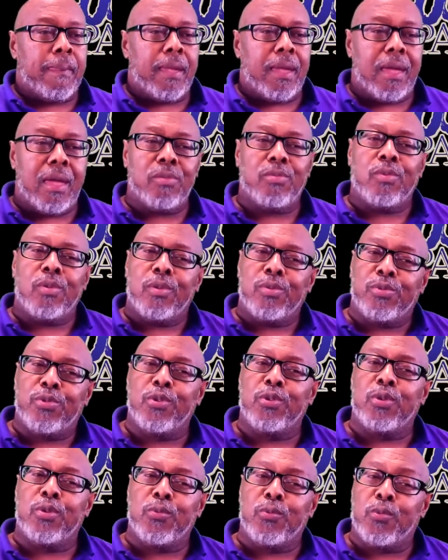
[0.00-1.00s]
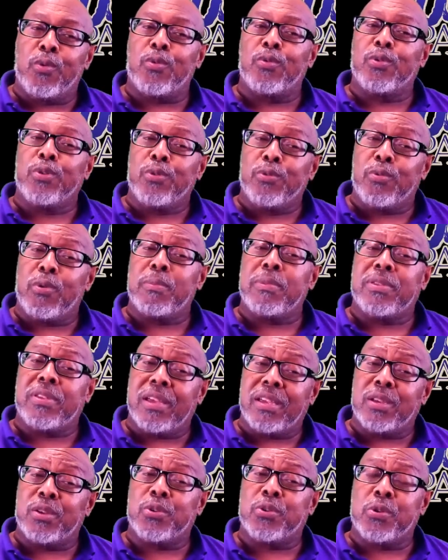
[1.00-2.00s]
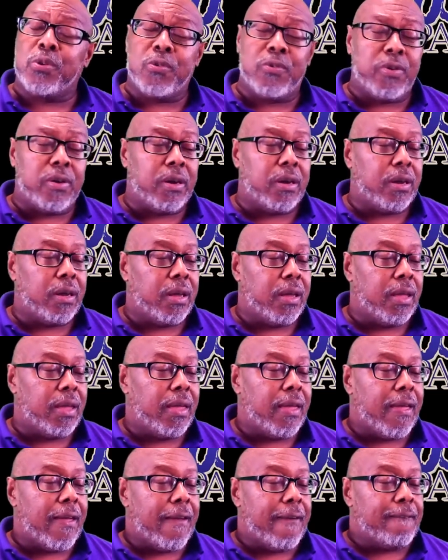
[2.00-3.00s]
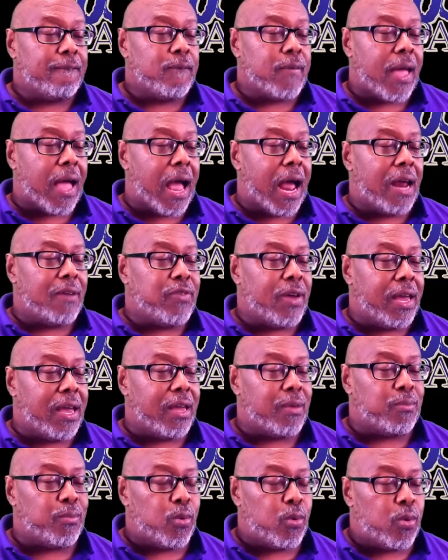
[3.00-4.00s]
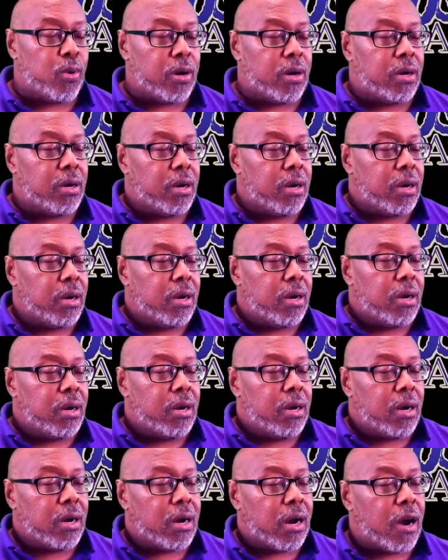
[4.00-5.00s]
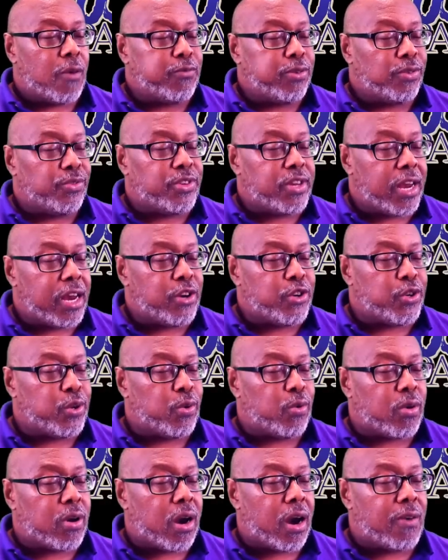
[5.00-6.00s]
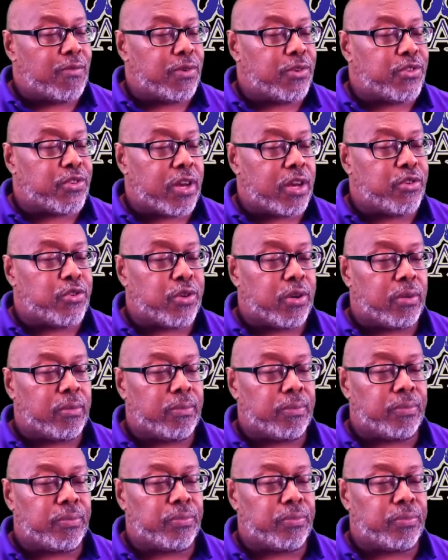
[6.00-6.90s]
And you want me to tell you the truth? I've had more confrontational conversation